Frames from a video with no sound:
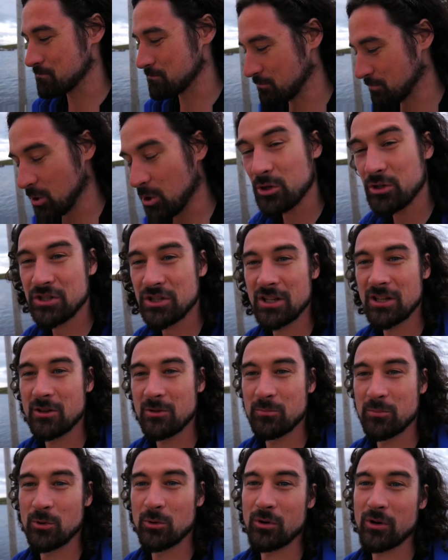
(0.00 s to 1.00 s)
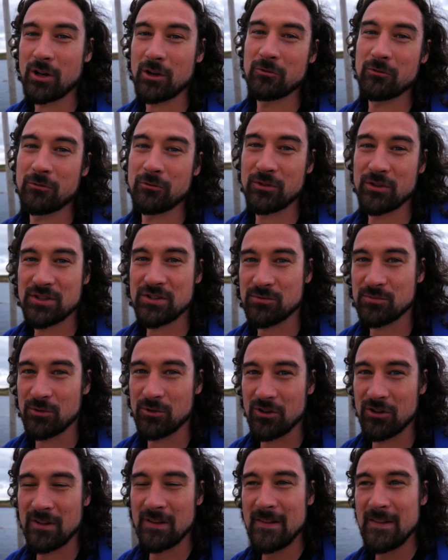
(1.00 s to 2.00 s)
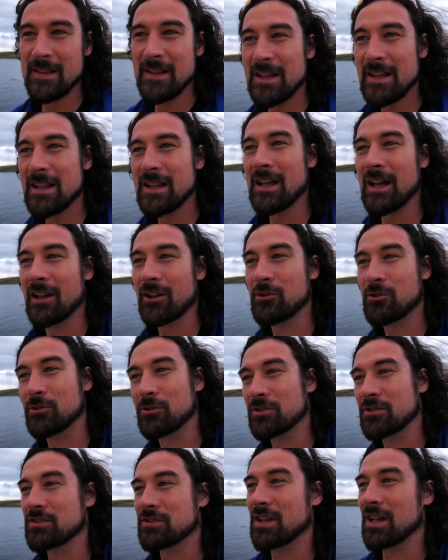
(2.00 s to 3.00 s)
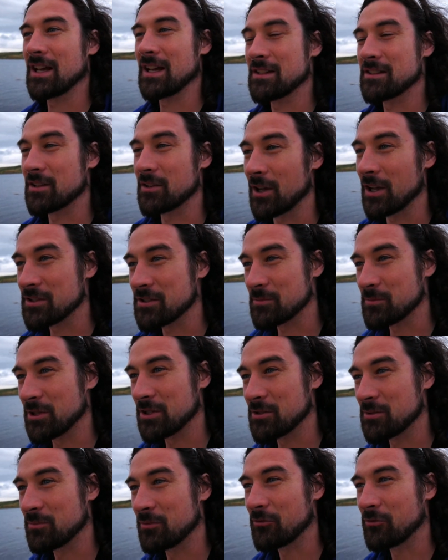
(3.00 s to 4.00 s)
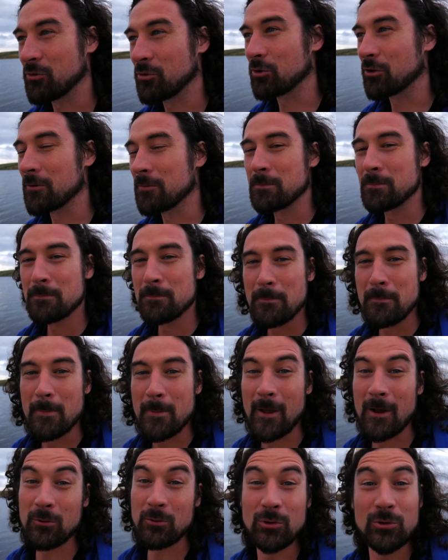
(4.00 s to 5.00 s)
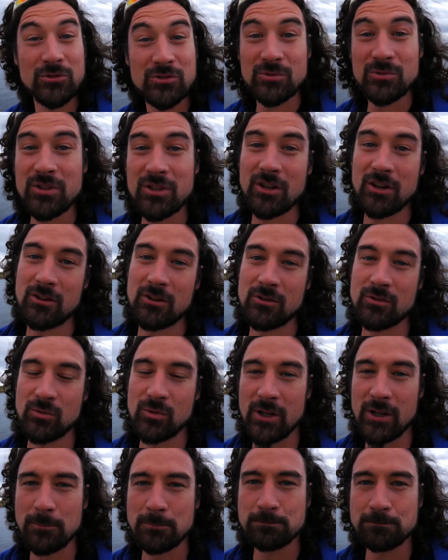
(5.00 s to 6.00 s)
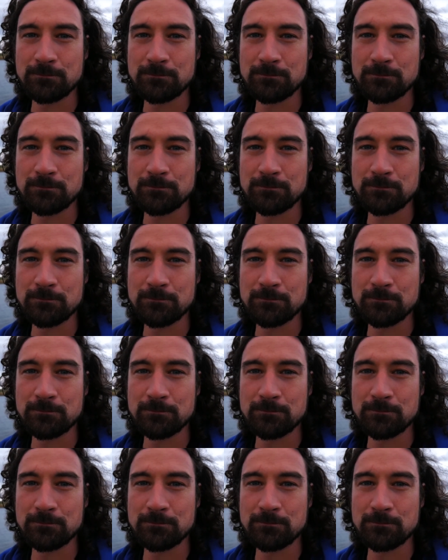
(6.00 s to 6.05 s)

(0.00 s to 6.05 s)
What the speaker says: Pushing the boat out for this one. Of course, as I mentioned before, I'm going to do the Ireland Way,